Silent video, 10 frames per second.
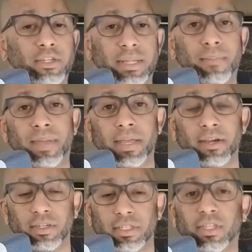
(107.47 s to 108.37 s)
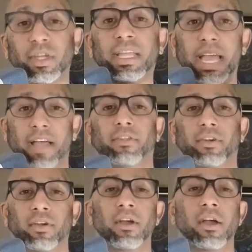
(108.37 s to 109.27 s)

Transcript: and peers. Together,